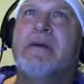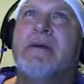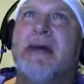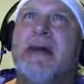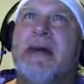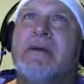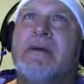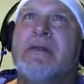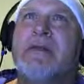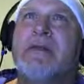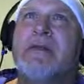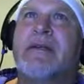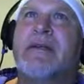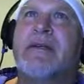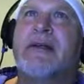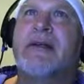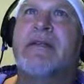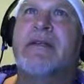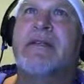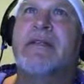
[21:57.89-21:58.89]
Here's
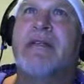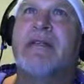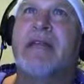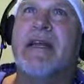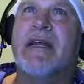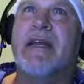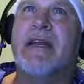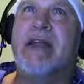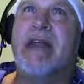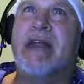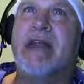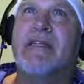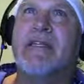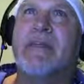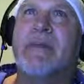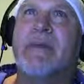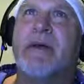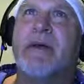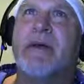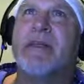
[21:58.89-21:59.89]
the leading edge
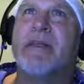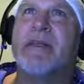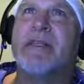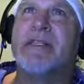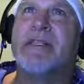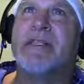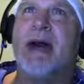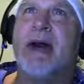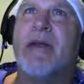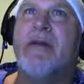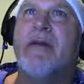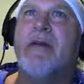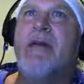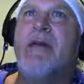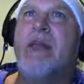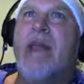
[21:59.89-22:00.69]
of the building, the side.